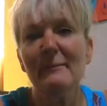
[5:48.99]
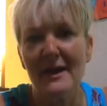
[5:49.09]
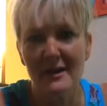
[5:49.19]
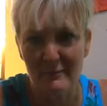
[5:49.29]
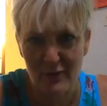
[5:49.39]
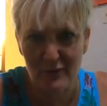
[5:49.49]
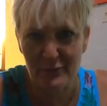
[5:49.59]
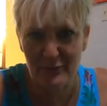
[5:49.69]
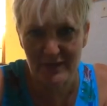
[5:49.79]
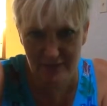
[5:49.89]
Panama
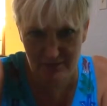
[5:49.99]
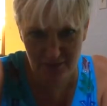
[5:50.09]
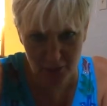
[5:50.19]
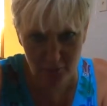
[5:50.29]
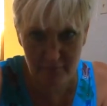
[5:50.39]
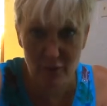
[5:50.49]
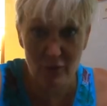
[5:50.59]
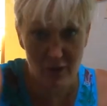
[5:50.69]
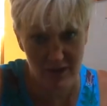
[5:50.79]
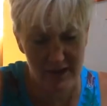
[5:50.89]
three years ago in
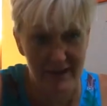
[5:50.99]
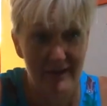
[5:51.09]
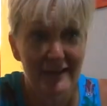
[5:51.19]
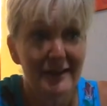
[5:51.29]
Volcan